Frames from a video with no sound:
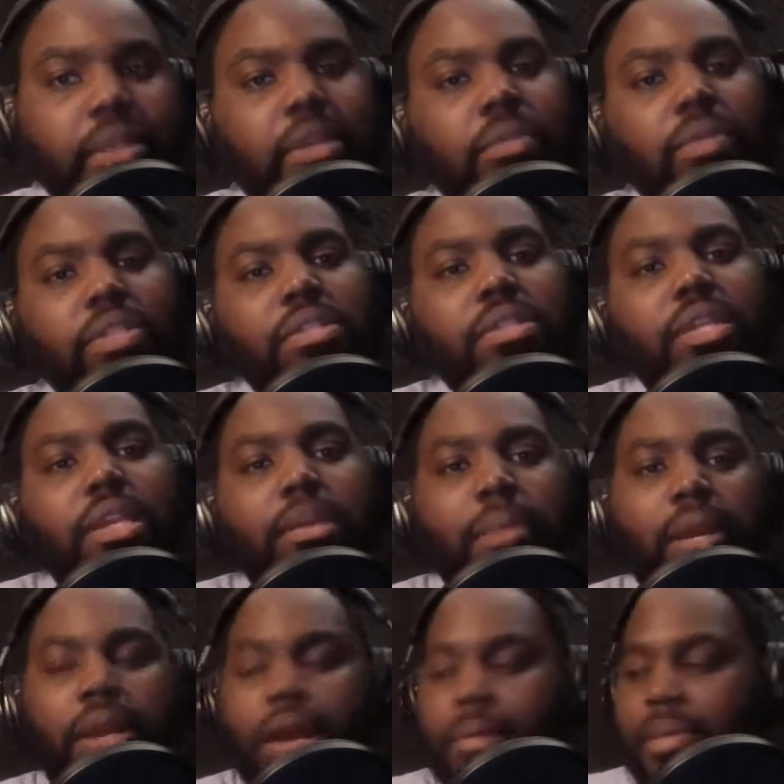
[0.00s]
then we think
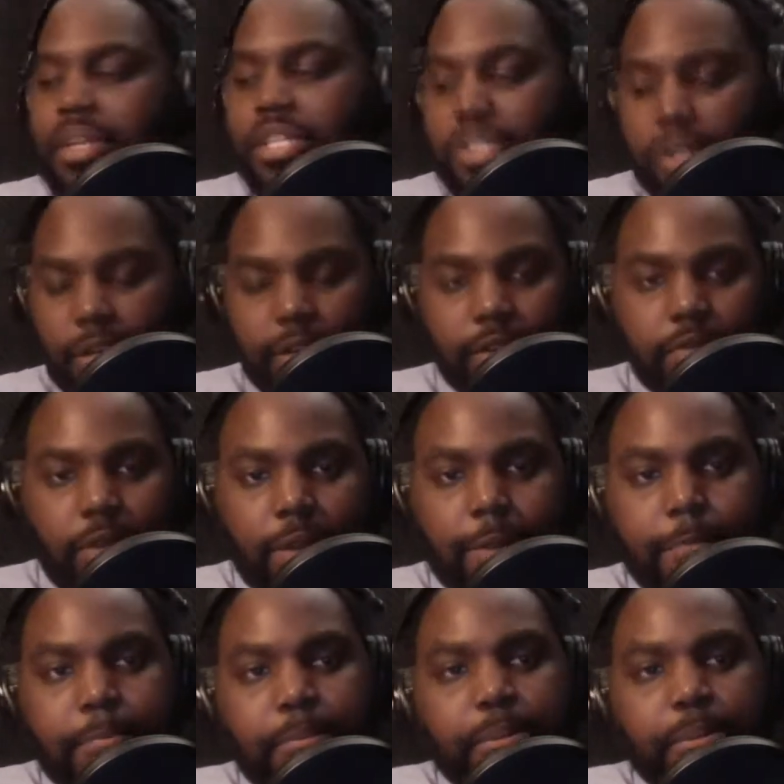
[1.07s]
about our administrators, right?